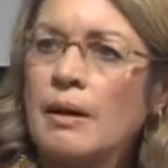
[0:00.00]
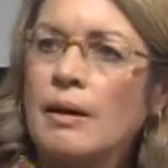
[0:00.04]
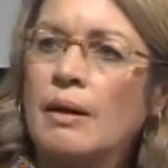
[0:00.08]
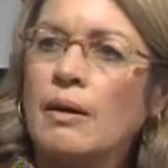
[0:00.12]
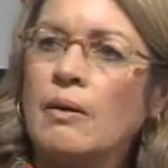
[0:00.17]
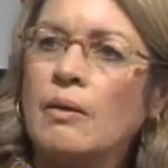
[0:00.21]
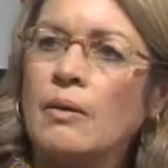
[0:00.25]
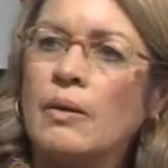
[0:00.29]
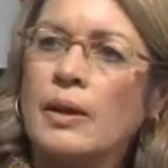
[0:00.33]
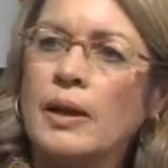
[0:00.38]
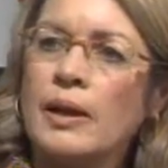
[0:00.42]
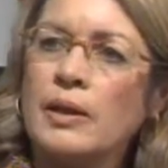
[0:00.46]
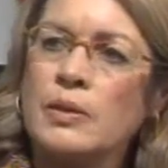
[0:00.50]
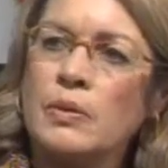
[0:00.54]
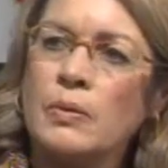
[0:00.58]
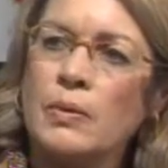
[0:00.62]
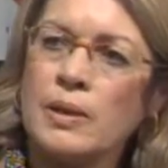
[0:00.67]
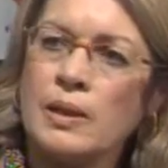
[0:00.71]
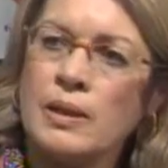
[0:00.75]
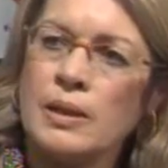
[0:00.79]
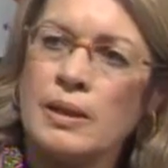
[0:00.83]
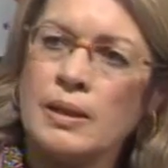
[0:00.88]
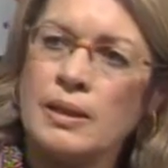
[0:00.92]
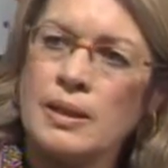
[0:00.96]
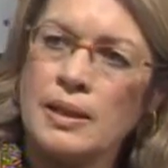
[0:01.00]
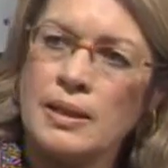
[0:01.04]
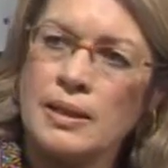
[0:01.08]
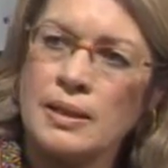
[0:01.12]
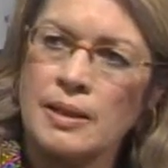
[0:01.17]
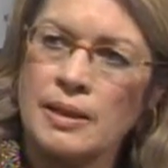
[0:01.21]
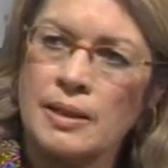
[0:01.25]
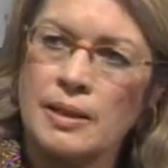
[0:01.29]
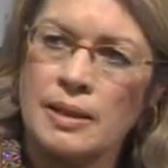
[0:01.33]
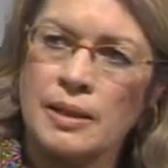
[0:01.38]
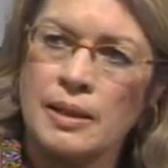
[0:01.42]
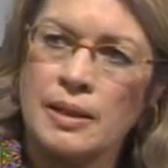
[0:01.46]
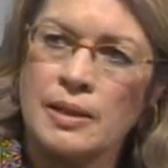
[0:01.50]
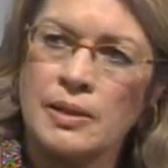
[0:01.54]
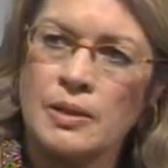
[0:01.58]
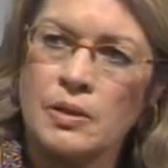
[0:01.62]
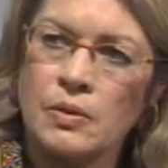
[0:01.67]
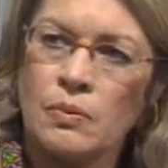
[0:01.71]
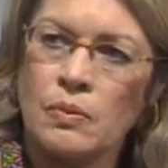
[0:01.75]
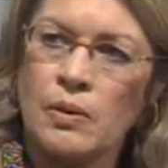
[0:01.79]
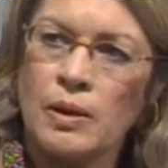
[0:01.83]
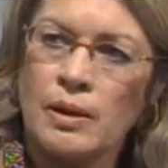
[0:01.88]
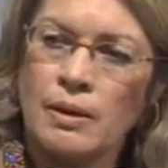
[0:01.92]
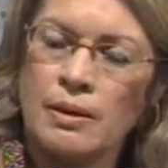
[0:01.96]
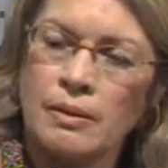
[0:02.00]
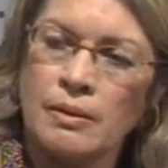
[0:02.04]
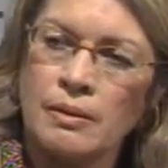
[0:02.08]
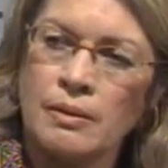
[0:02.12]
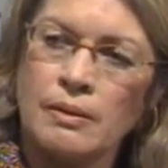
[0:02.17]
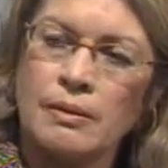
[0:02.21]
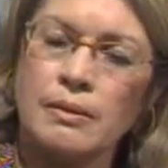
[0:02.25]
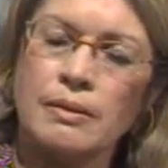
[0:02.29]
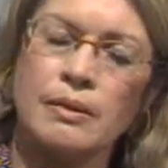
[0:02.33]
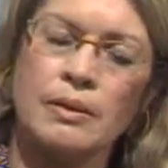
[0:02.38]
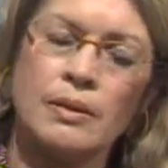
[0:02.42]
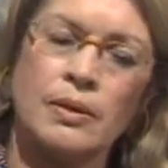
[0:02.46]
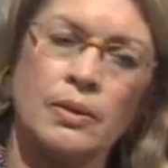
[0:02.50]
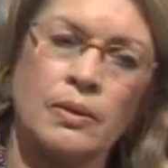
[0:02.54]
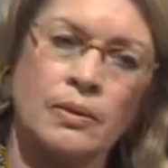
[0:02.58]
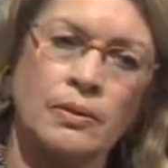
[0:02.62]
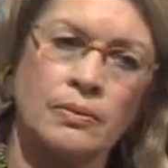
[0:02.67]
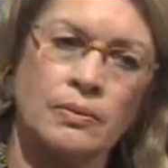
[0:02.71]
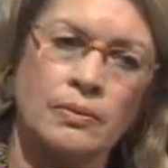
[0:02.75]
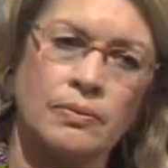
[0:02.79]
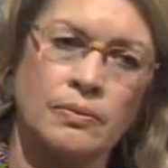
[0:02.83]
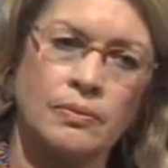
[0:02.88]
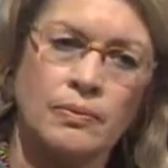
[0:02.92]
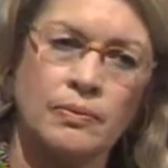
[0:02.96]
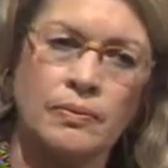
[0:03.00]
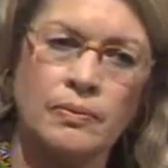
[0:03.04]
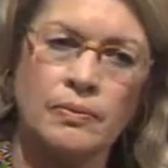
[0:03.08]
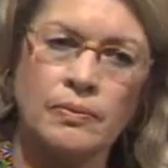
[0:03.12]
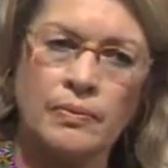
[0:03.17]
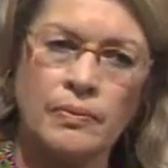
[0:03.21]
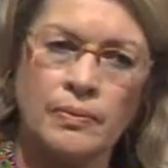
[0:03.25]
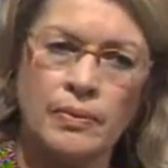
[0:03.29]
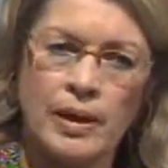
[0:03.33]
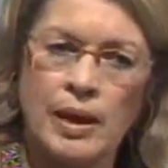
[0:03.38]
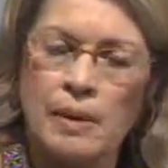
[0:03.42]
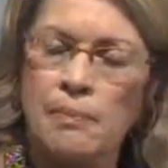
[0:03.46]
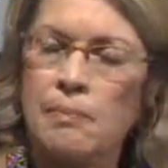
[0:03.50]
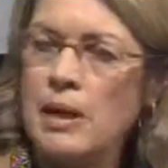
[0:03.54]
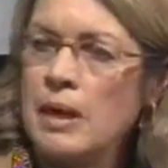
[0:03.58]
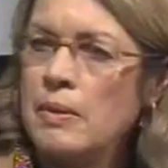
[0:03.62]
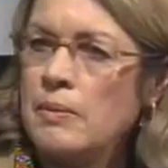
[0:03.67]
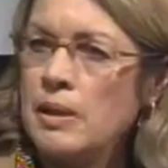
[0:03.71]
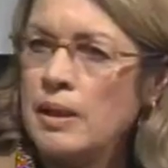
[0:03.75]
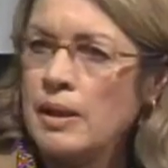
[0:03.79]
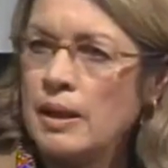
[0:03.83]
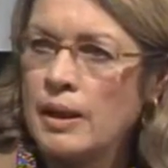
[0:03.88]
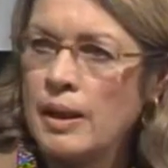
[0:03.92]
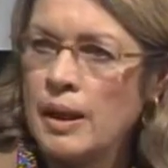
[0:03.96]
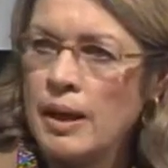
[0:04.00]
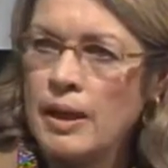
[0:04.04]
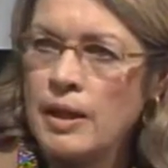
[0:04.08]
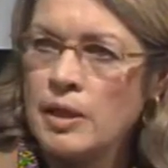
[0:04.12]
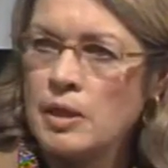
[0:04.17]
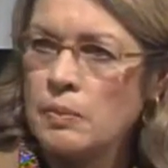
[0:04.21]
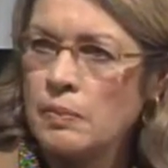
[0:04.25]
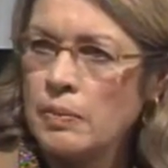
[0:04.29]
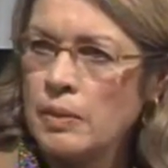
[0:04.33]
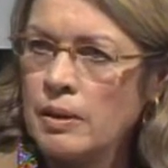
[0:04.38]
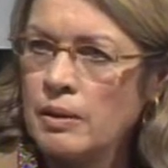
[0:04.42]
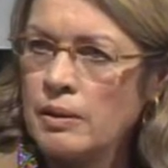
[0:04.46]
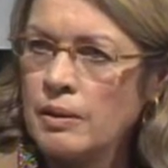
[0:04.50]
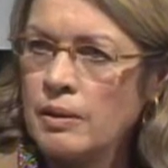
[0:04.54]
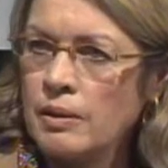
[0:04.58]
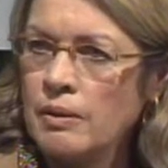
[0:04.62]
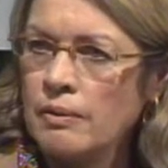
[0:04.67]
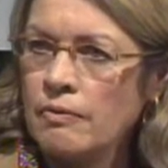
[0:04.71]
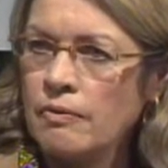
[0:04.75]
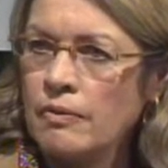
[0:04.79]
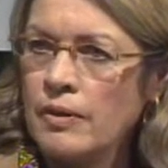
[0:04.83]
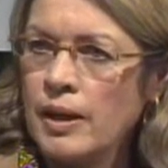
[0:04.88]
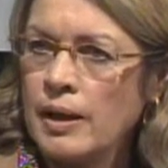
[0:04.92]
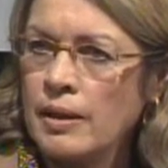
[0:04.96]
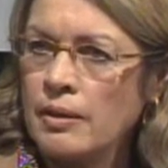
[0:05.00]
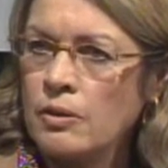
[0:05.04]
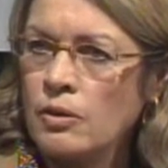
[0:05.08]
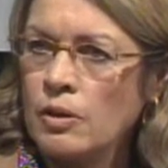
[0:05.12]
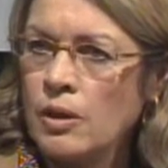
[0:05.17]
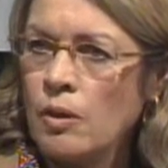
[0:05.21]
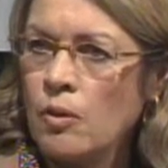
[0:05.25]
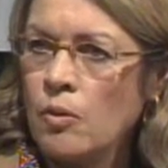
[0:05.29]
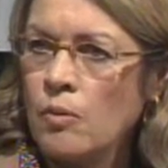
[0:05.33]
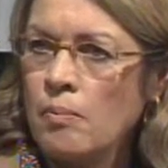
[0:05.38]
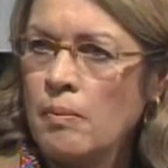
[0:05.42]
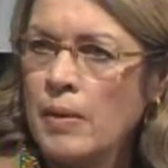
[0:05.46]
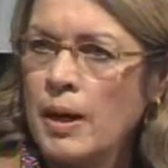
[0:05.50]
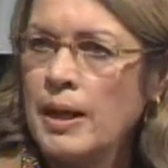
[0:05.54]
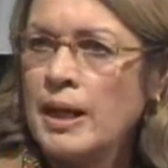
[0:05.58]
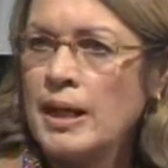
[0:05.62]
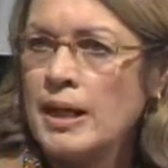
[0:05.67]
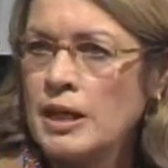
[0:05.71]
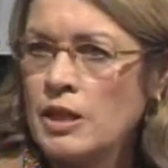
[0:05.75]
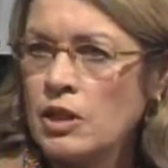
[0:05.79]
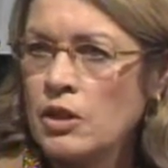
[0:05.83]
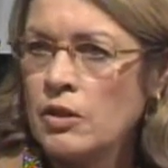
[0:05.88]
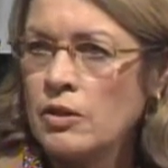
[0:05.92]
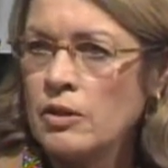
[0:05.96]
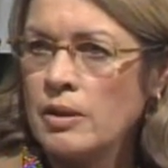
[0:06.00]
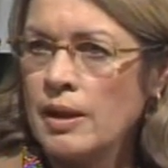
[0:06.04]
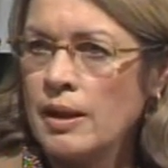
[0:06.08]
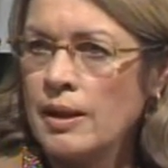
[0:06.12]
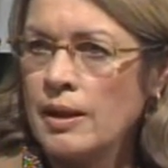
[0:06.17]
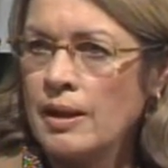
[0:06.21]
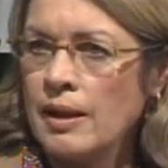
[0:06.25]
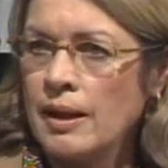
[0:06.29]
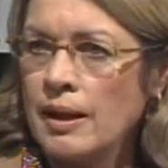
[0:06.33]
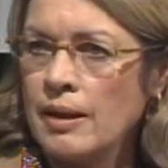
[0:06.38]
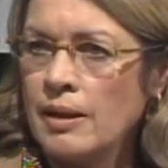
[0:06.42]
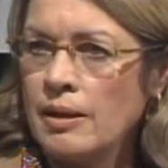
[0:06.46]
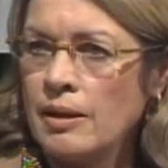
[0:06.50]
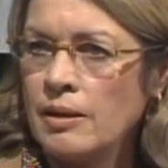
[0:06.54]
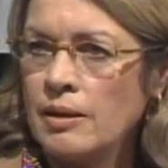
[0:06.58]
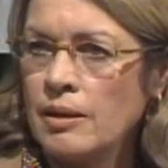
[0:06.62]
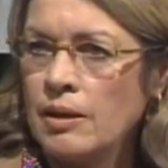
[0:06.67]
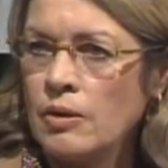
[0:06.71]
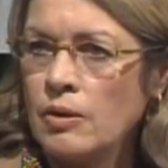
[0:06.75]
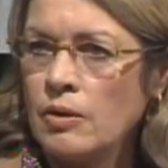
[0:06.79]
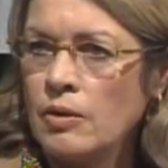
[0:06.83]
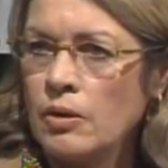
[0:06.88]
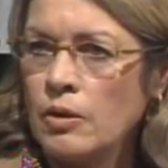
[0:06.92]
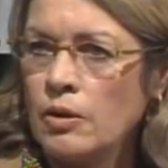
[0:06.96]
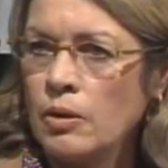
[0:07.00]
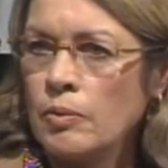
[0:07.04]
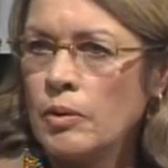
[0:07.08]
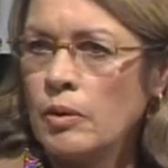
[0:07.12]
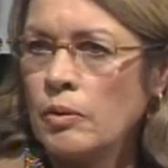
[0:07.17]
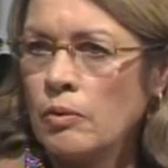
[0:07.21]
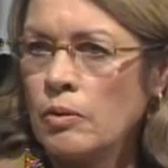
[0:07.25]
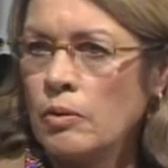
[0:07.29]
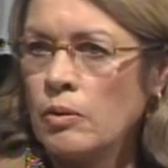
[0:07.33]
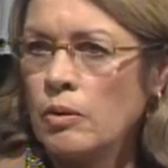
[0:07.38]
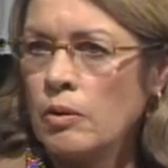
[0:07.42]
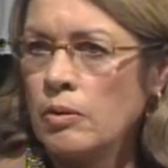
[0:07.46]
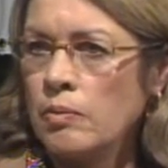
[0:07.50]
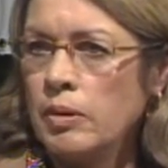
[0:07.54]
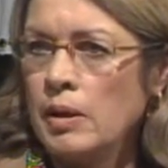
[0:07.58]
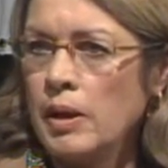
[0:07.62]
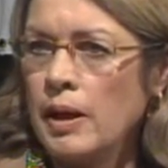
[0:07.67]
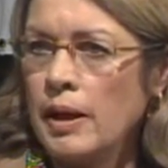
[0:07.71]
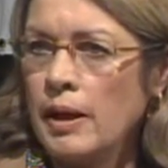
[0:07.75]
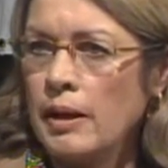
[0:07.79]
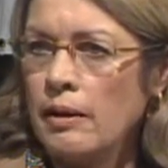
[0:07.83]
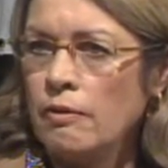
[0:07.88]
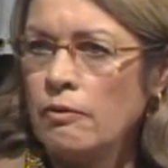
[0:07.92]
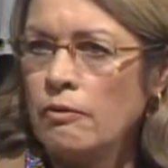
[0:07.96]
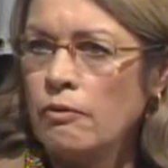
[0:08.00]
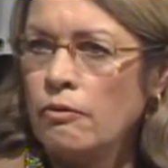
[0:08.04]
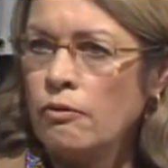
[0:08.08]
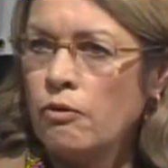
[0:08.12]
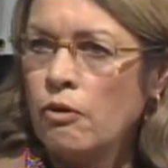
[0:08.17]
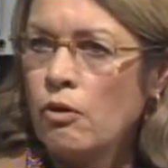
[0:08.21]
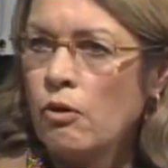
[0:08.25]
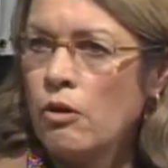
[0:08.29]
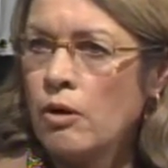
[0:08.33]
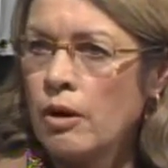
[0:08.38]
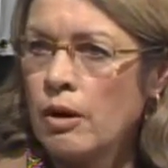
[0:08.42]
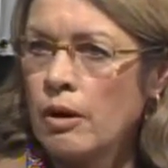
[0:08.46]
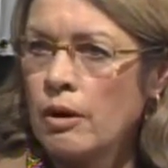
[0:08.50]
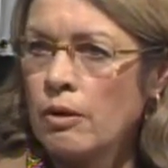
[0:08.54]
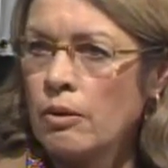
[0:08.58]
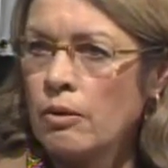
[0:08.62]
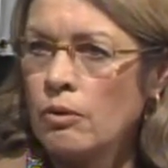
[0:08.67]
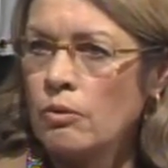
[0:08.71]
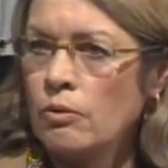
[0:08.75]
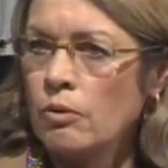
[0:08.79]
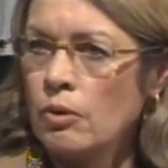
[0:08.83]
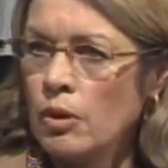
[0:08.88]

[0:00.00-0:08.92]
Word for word: Well, that's one of the things on the list. Well, you know, that may be the case, but in fact, no monies are dedicated under the urban renewal plan for mm-hmm.